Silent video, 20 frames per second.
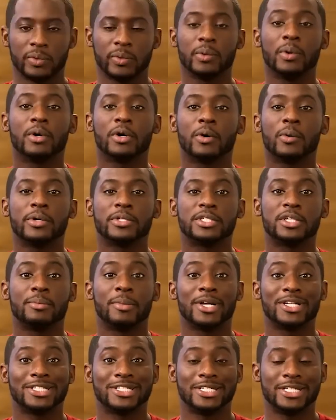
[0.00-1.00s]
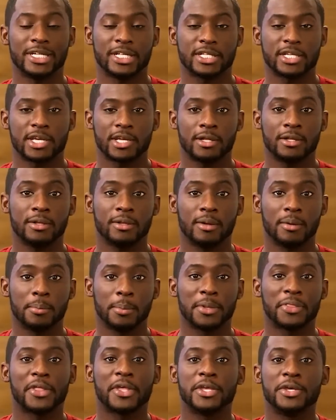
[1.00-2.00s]
We won't go into much detail,
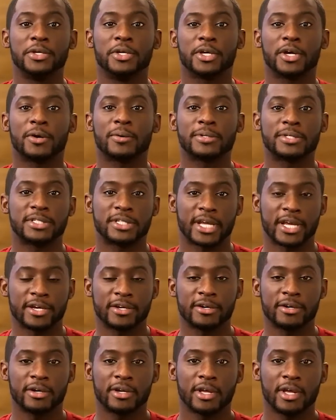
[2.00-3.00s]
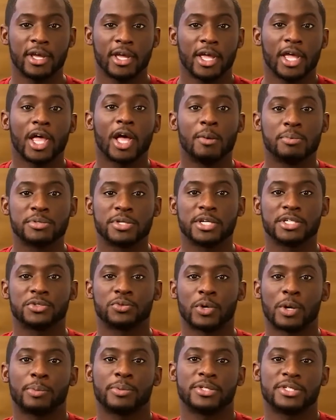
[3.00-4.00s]
but the Unicode standard helps
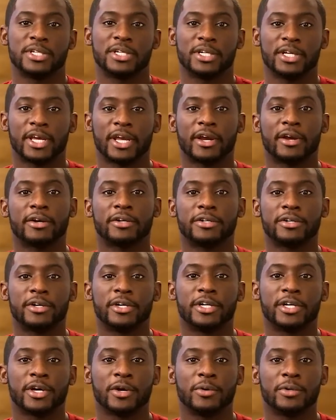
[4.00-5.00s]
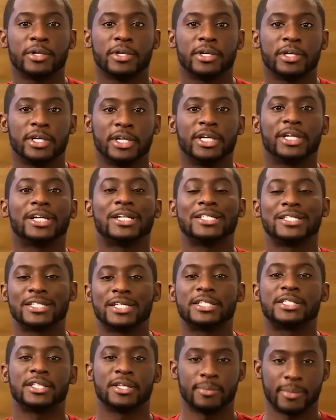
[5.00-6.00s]
us represent character encoding in a
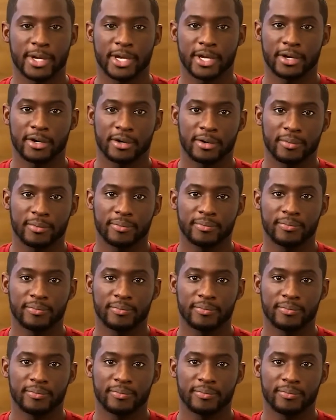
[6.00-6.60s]
consistent manner.